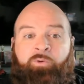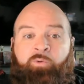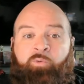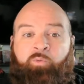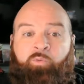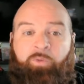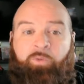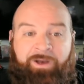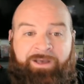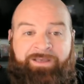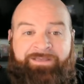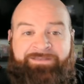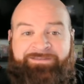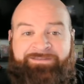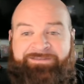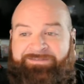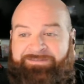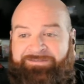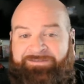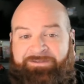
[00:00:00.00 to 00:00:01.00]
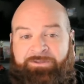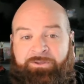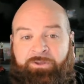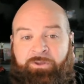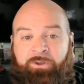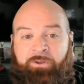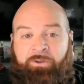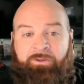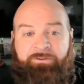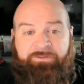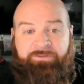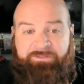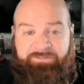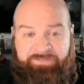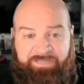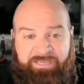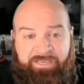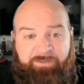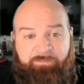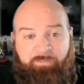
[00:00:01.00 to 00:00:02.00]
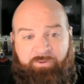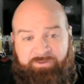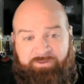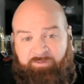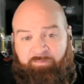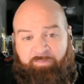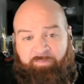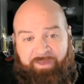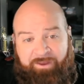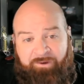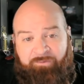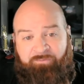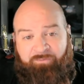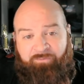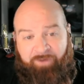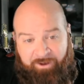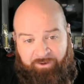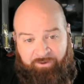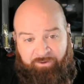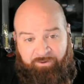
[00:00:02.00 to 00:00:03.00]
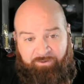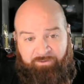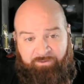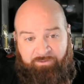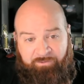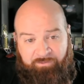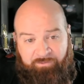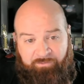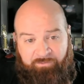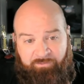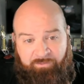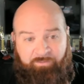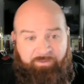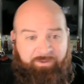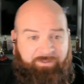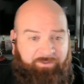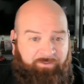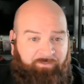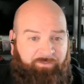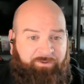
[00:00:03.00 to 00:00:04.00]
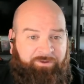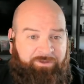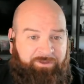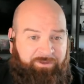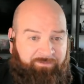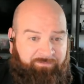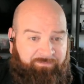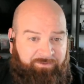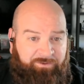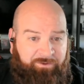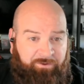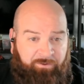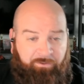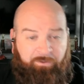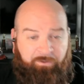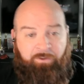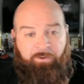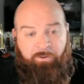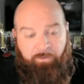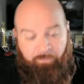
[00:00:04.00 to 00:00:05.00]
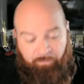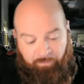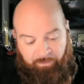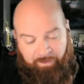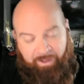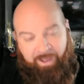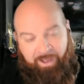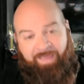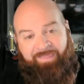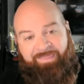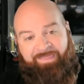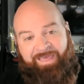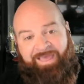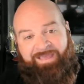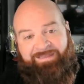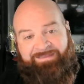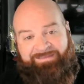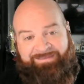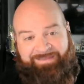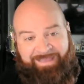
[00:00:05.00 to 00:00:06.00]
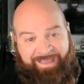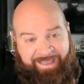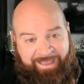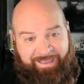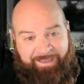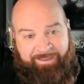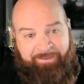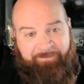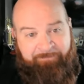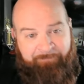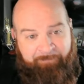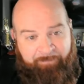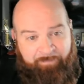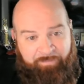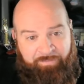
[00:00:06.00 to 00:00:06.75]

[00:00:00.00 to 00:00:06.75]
was the team with the better record will win the rookie of the year. Well, on that day,